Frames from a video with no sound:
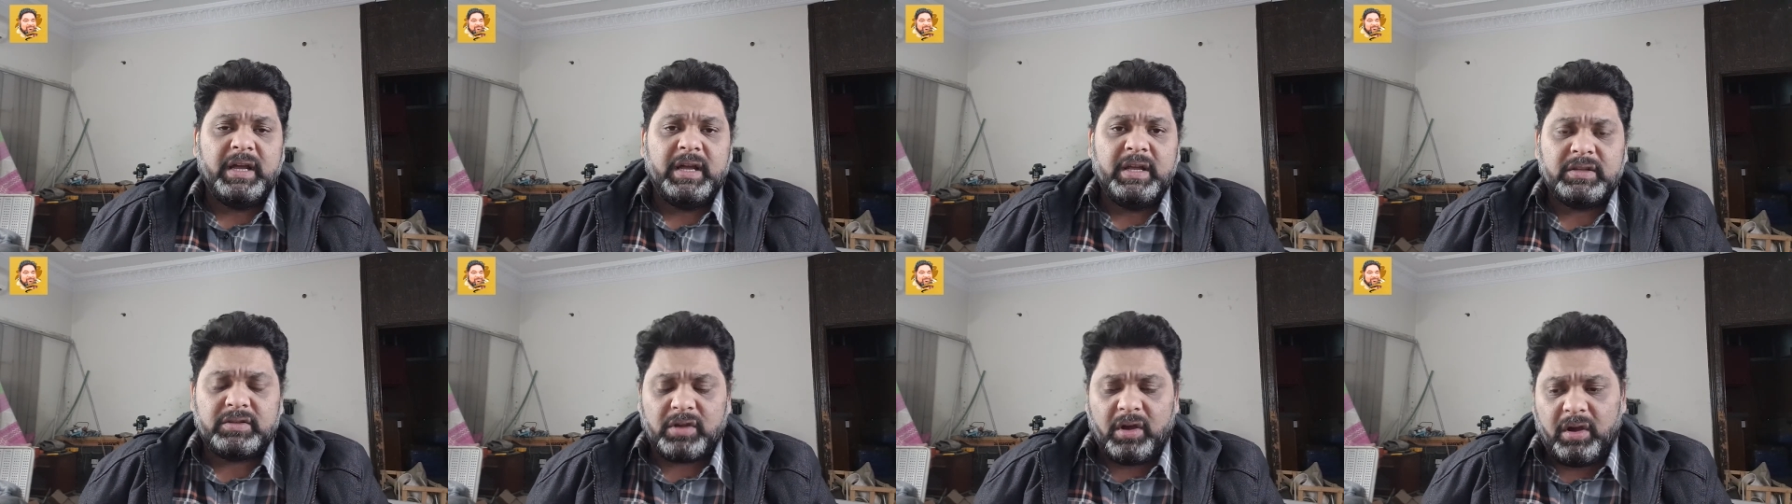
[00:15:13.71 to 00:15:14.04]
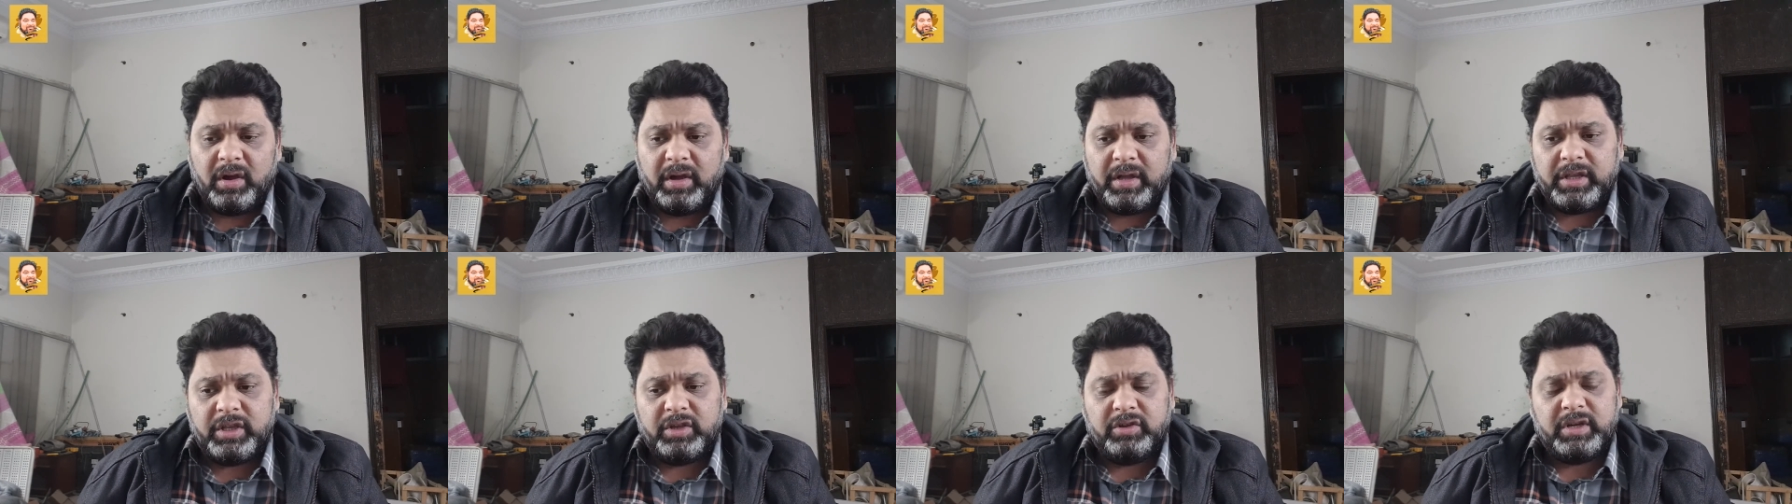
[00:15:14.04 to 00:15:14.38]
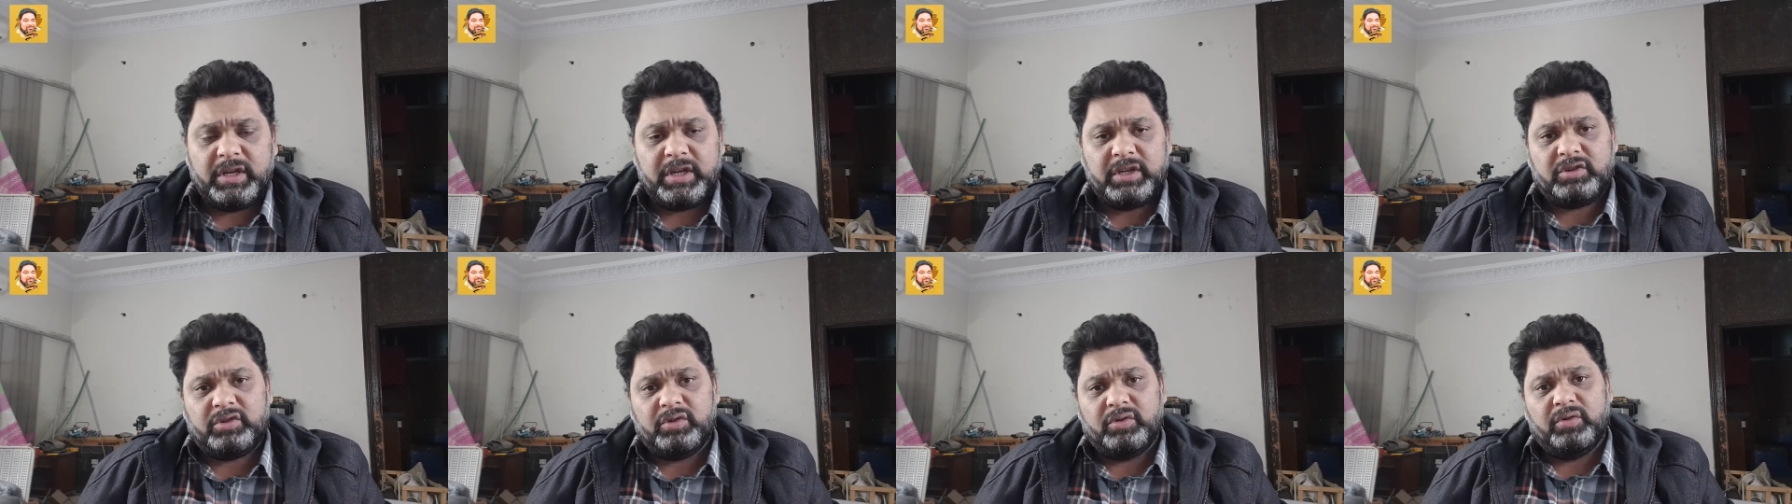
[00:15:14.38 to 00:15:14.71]
So you
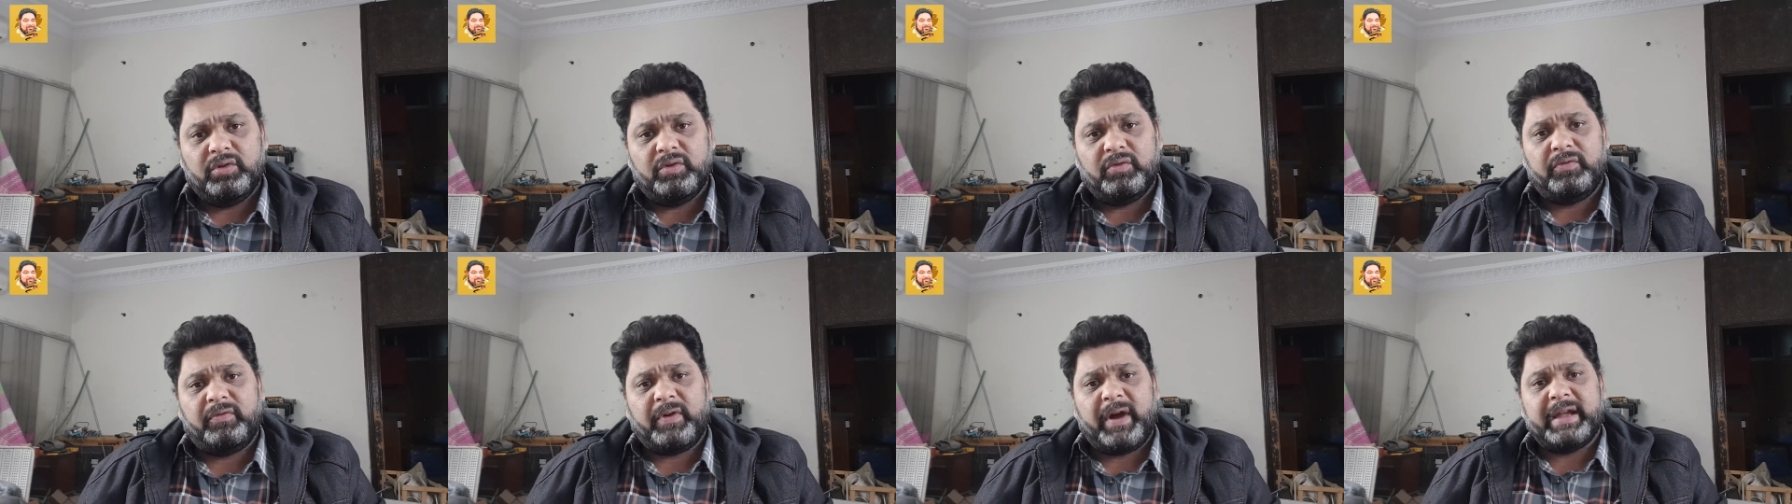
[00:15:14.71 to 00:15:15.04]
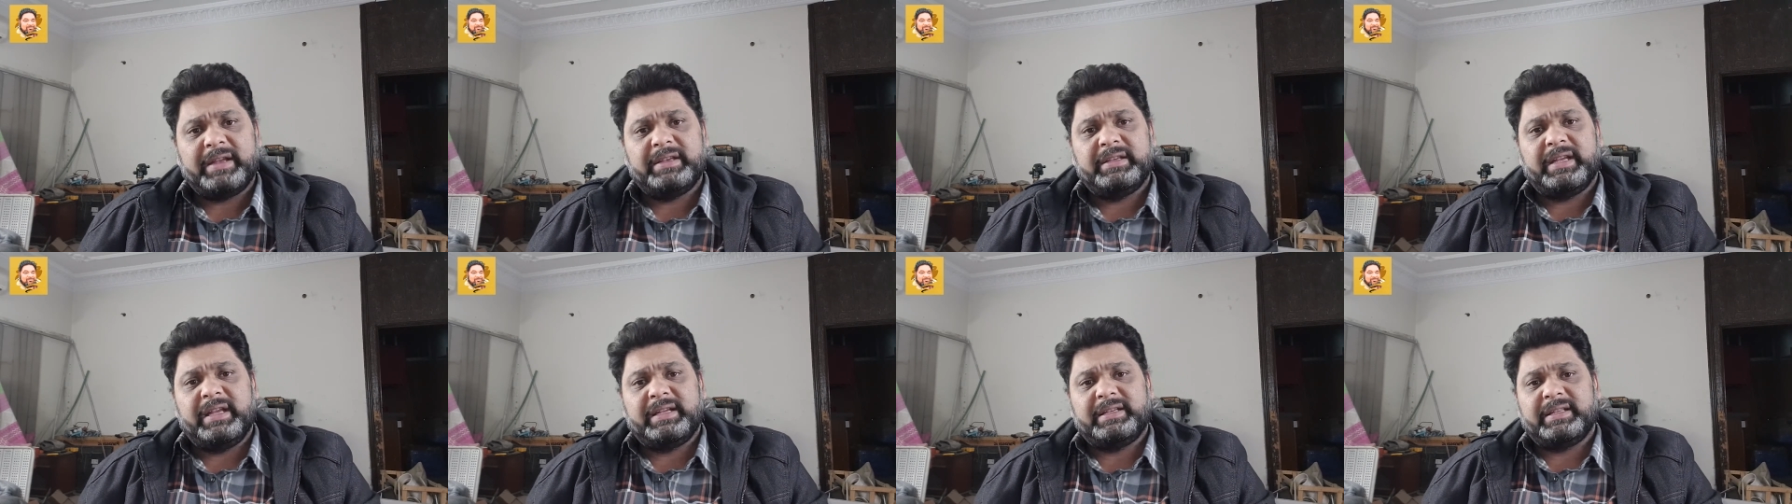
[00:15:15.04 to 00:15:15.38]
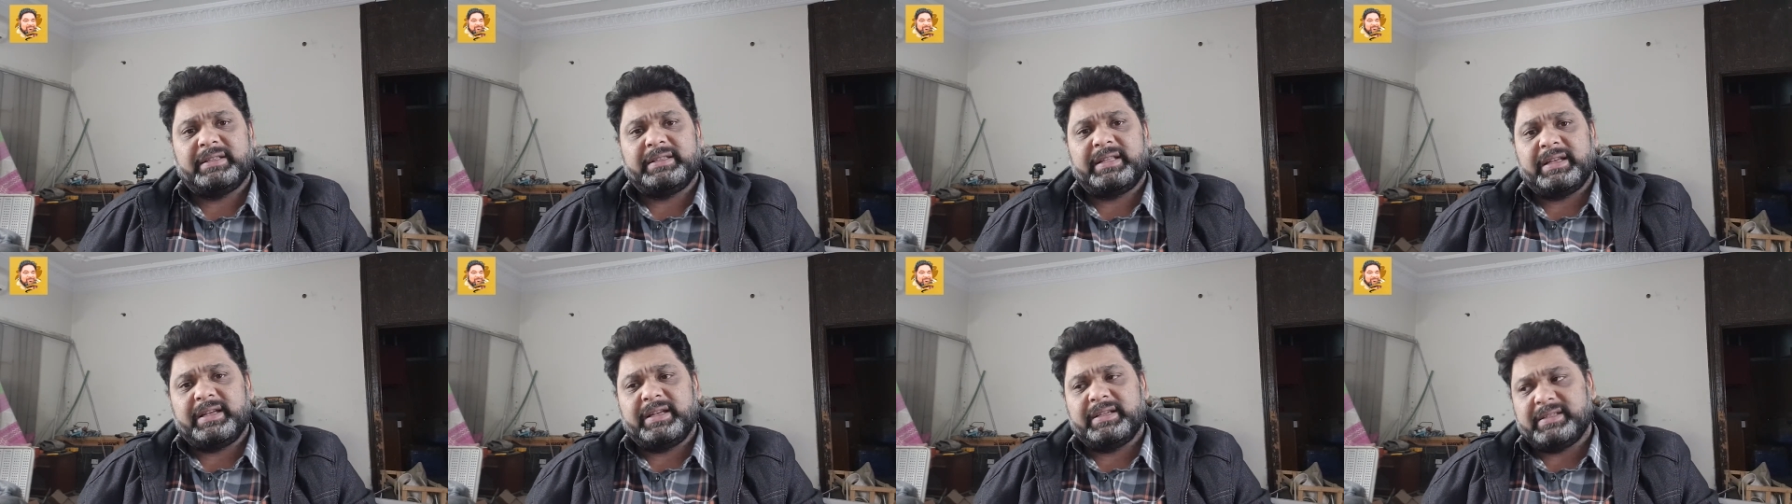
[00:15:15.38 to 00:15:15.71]
need to find data
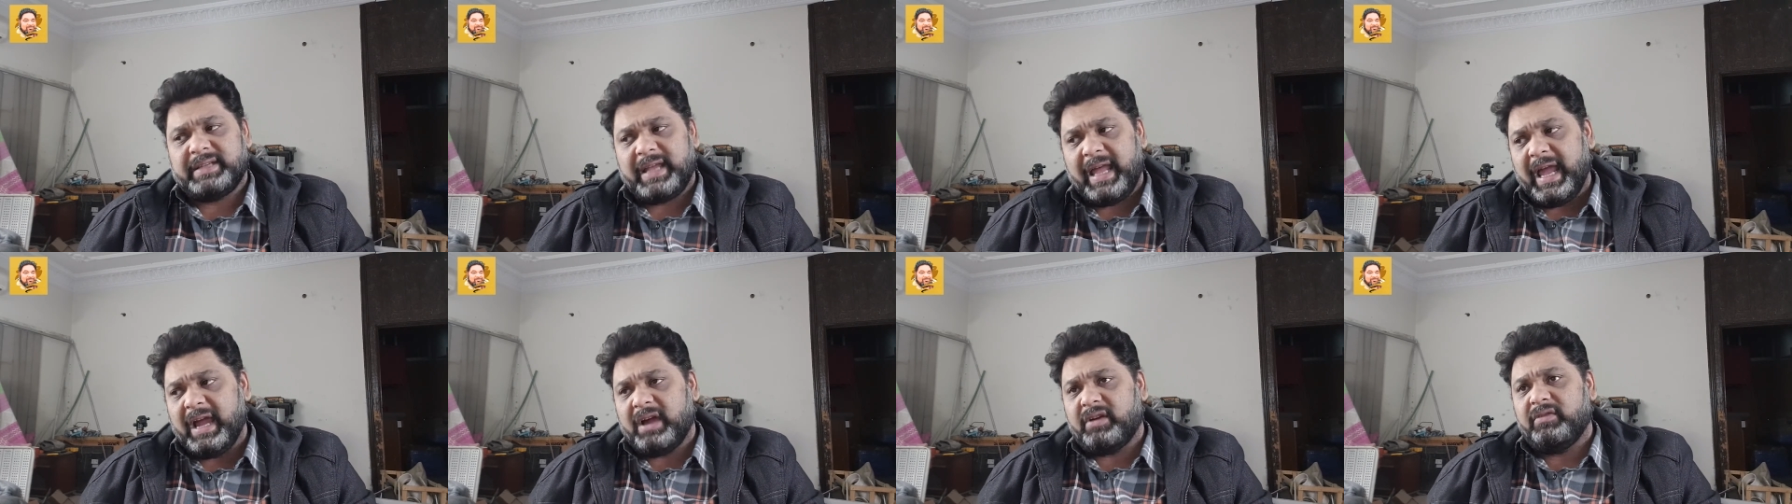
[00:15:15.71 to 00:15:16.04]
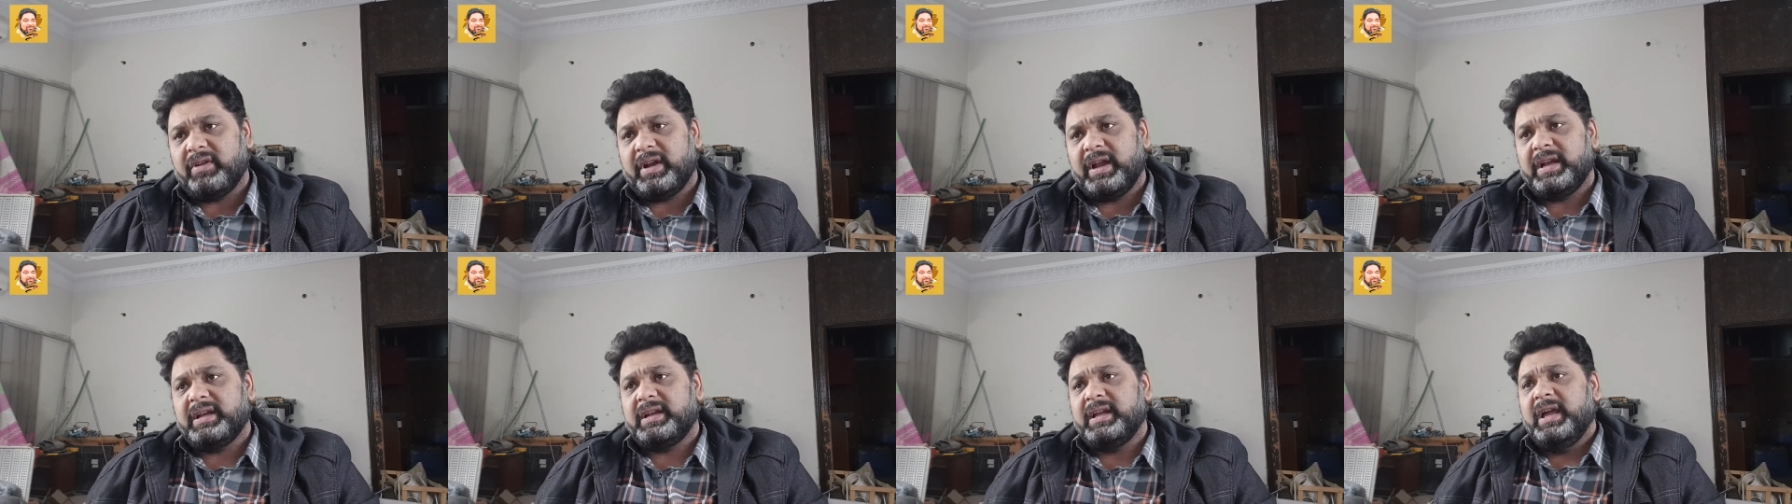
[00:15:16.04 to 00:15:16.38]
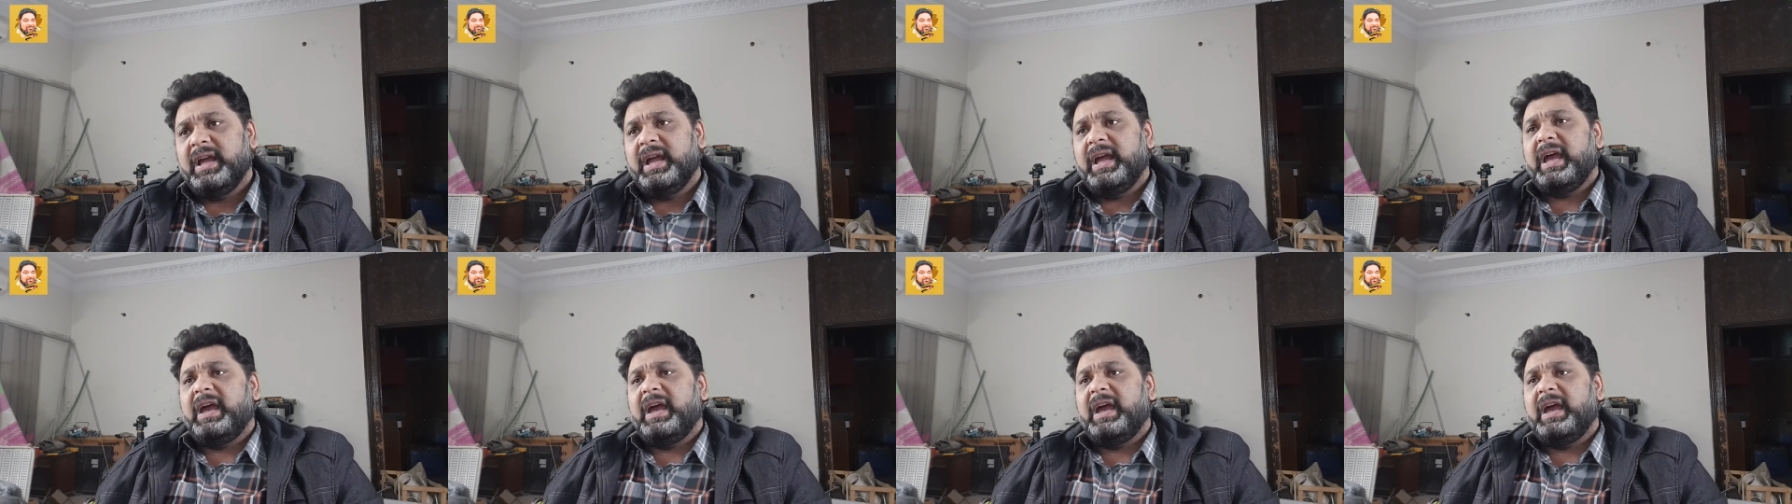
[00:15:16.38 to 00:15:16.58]
that is accurate,